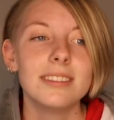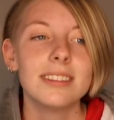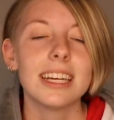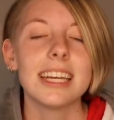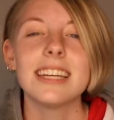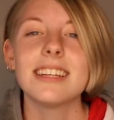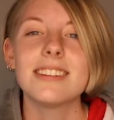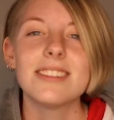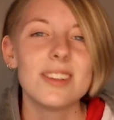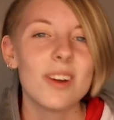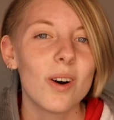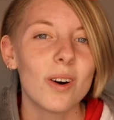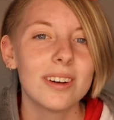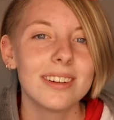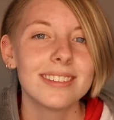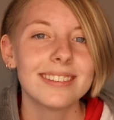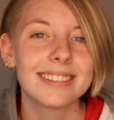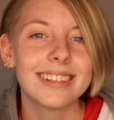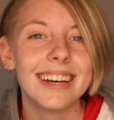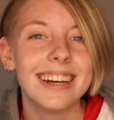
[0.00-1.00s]
He's not.
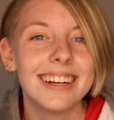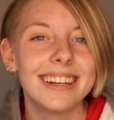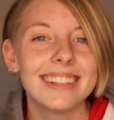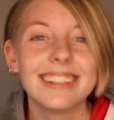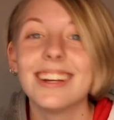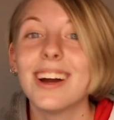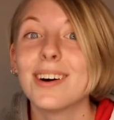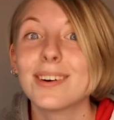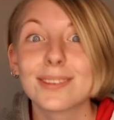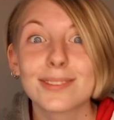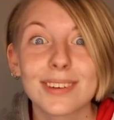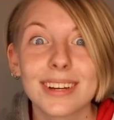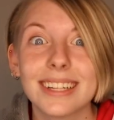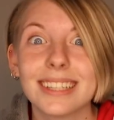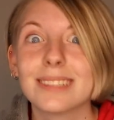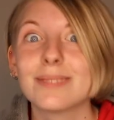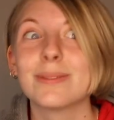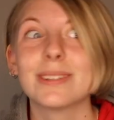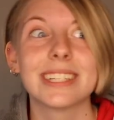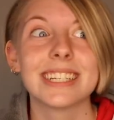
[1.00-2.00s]
No
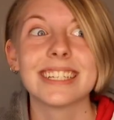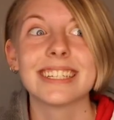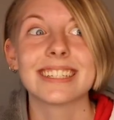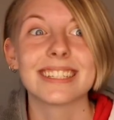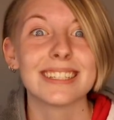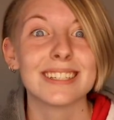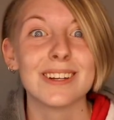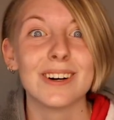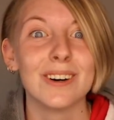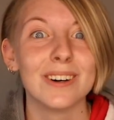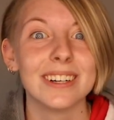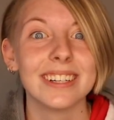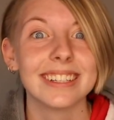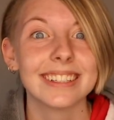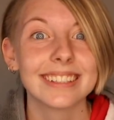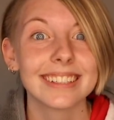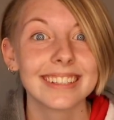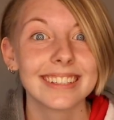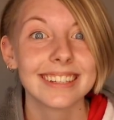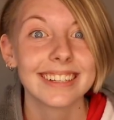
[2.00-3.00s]
offense, but he's not.
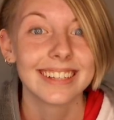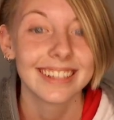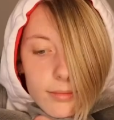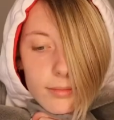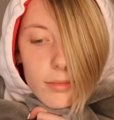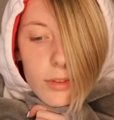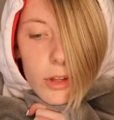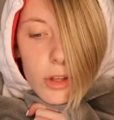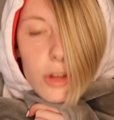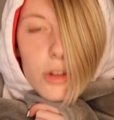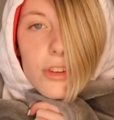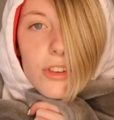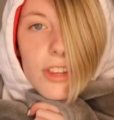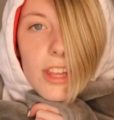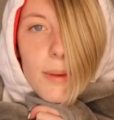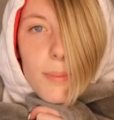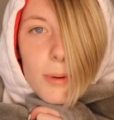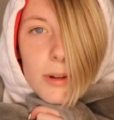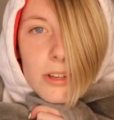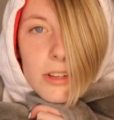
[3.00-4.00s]
You
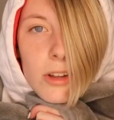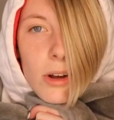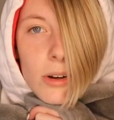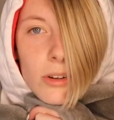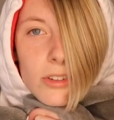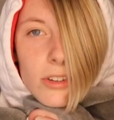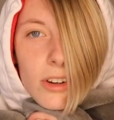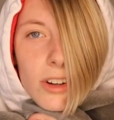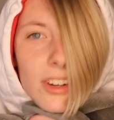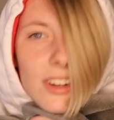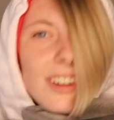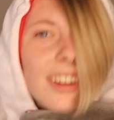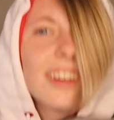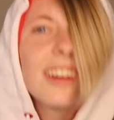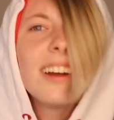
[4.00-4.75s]
sleep with socks on.